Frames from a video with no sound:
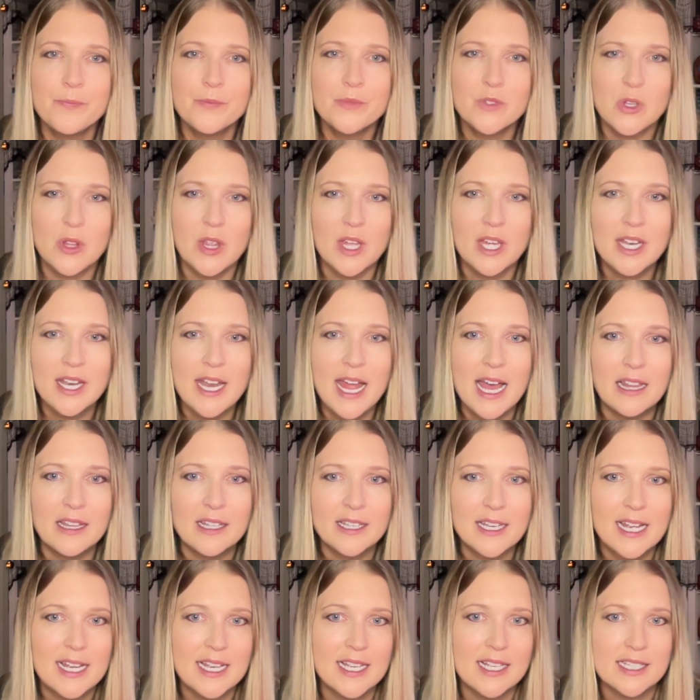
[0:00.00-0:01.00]
So then
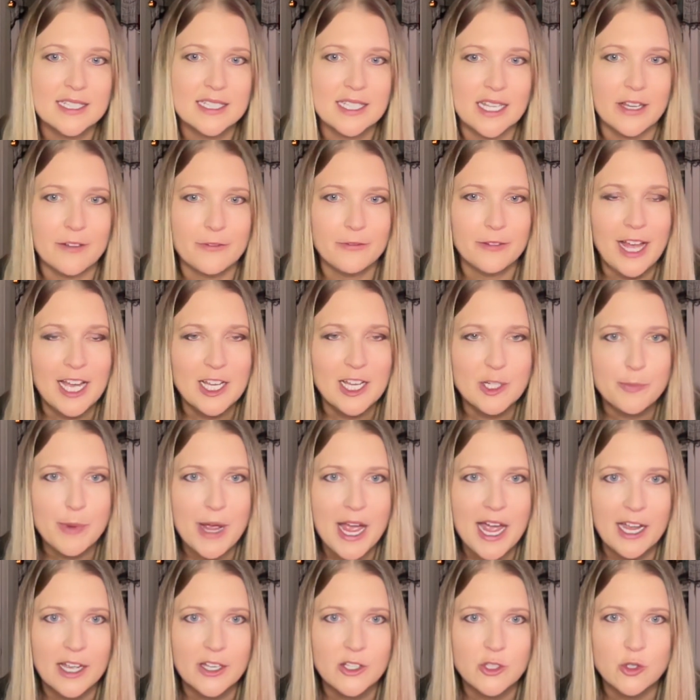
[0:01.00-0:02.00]
Ellen has a
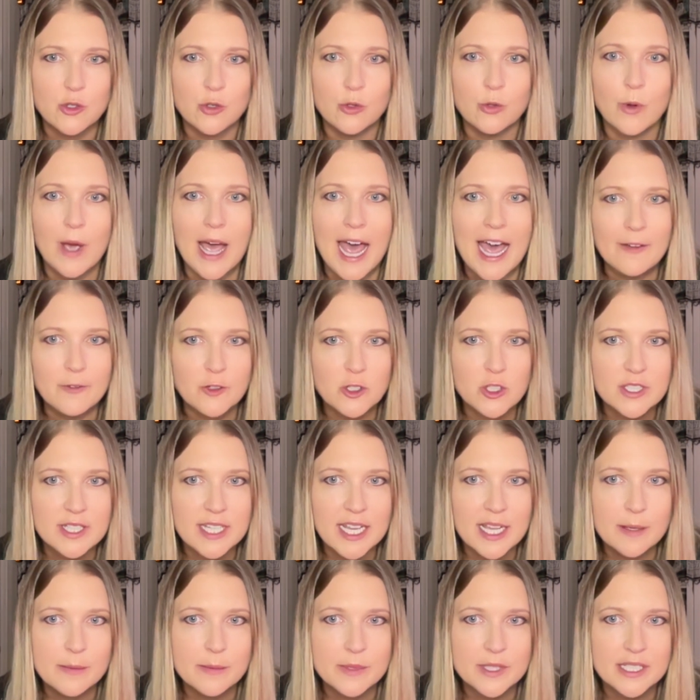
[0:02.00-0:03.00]
flashback to after
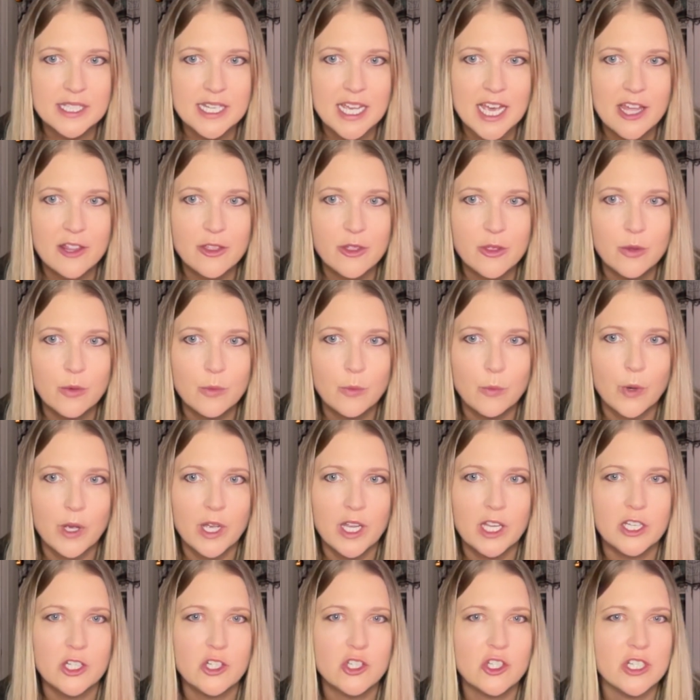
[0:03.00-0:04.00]
Sam's death
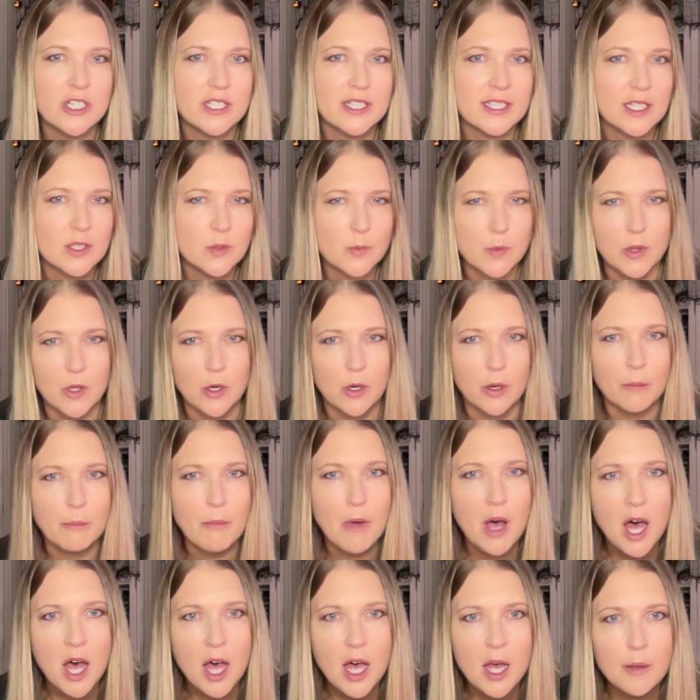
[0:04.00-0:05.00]
when she sits with her
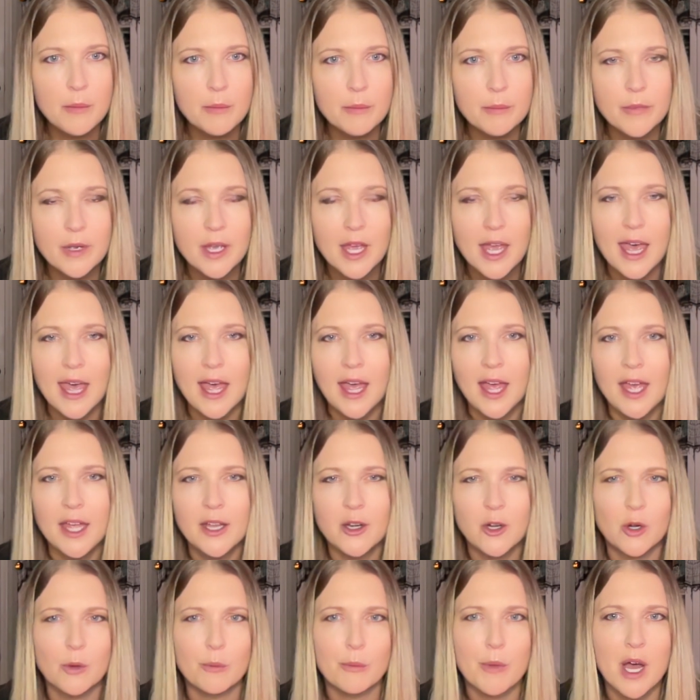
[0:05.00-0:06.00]
mom
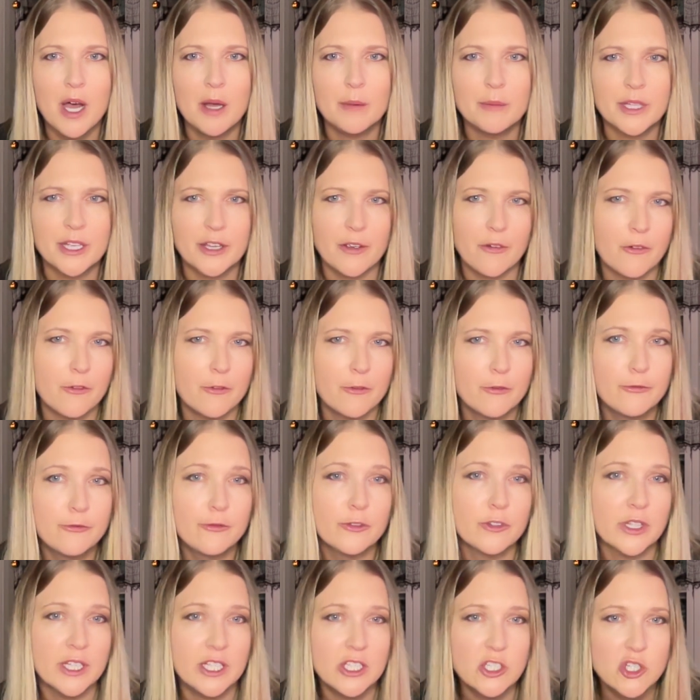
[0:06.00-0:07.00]
and her mom like
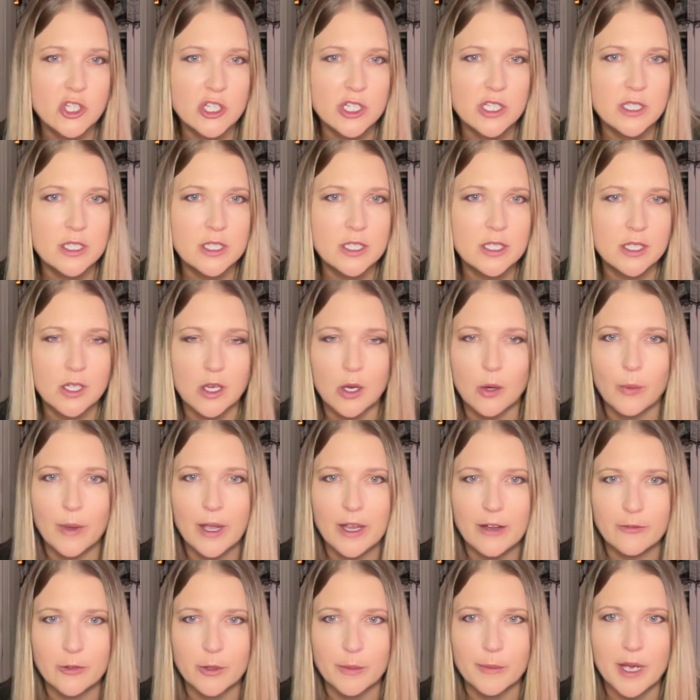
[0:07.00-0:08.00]
flinches
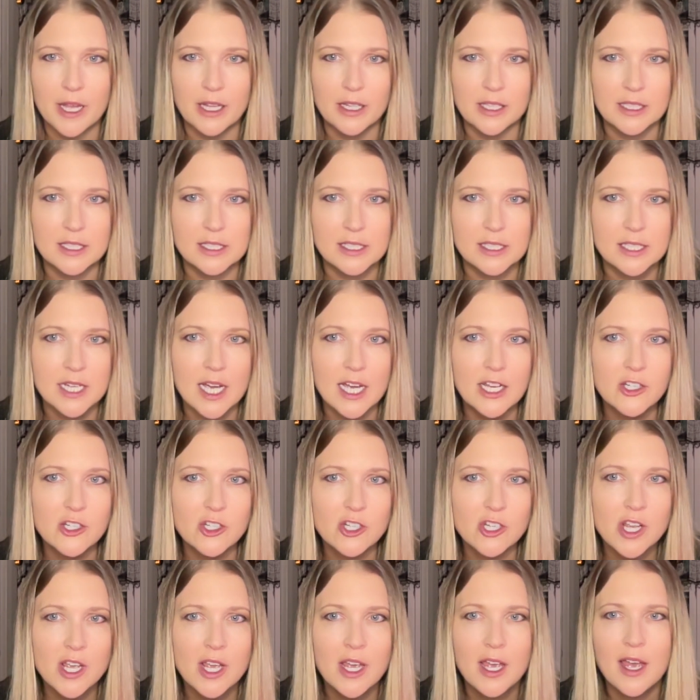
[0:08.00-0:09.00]
away from Ellen's
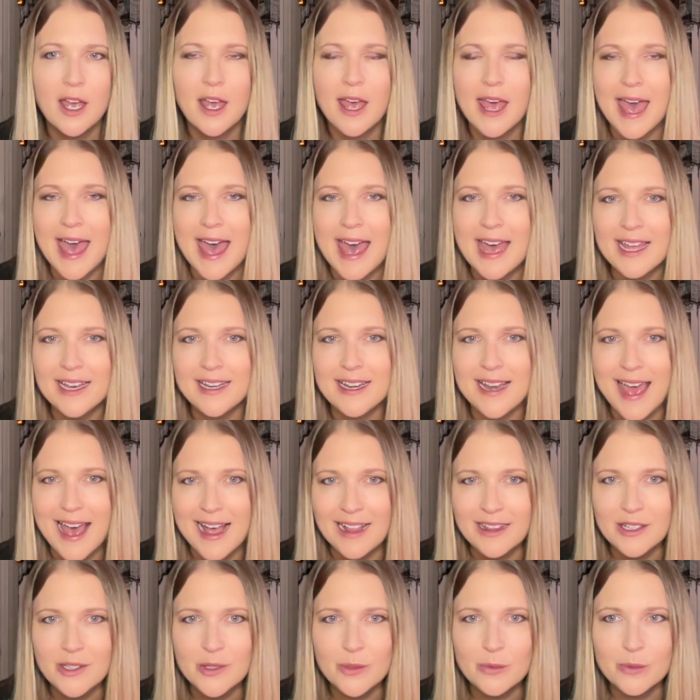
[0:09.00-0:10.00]
touch, and
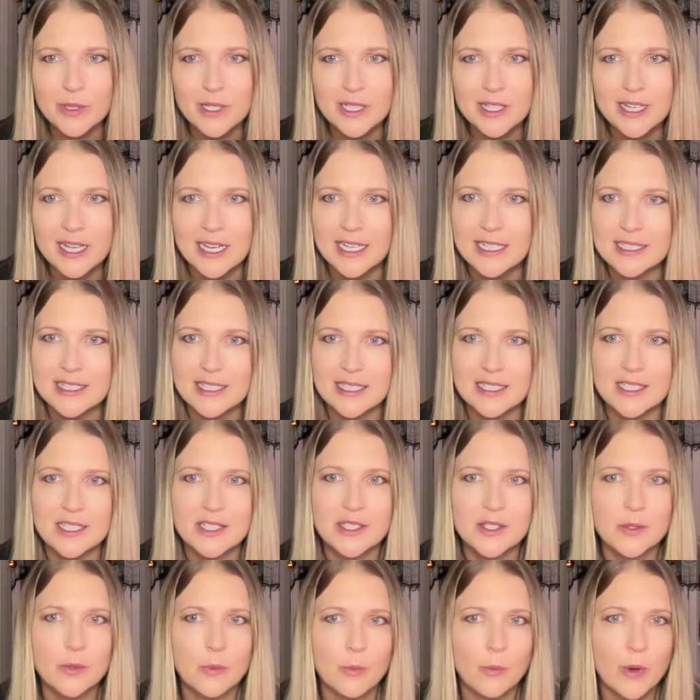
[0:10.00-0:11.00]
Ellen
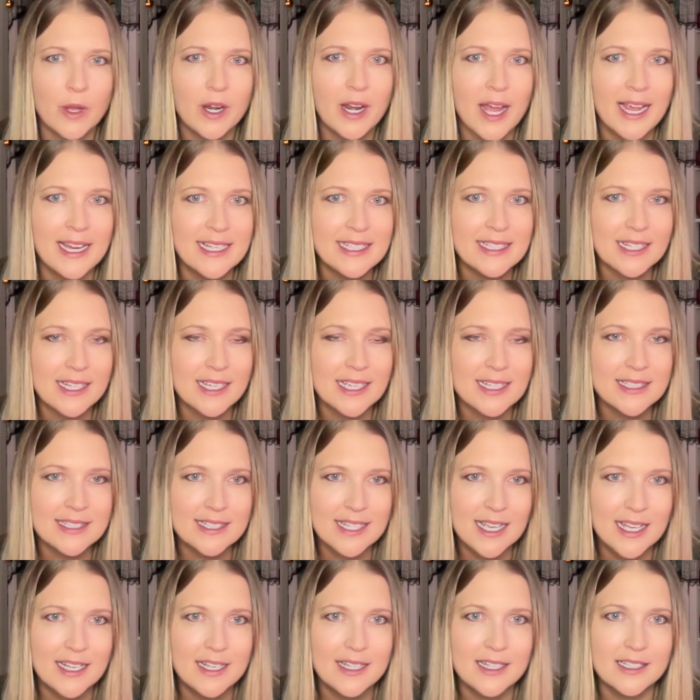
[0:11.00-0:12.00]
realizes what Isaac has
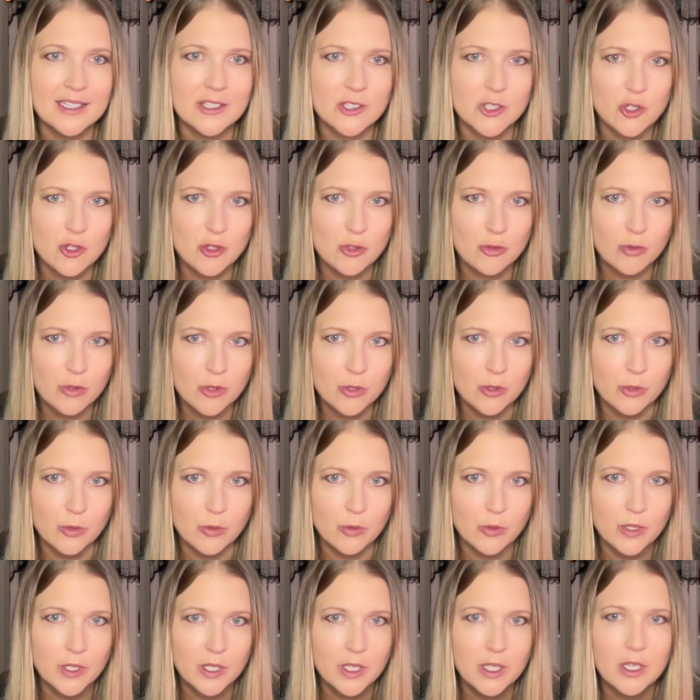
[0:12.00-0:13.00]
said is
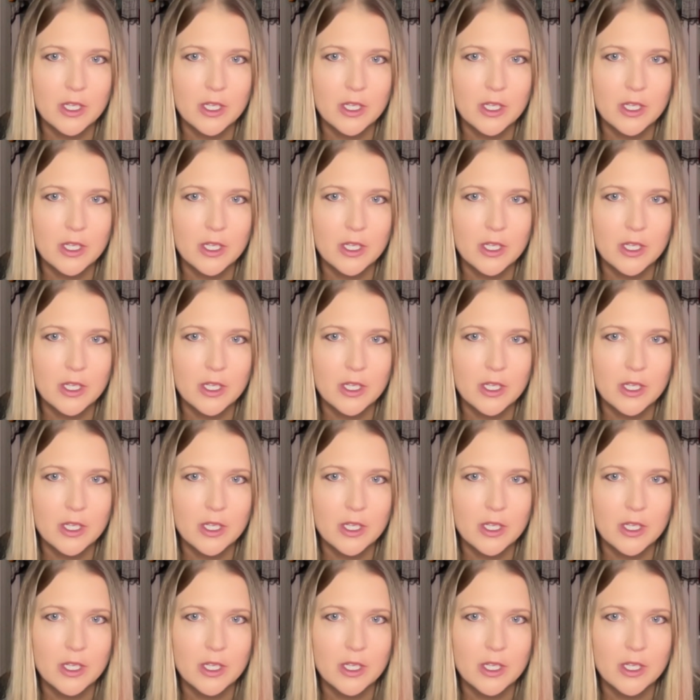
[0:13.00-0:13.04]
true.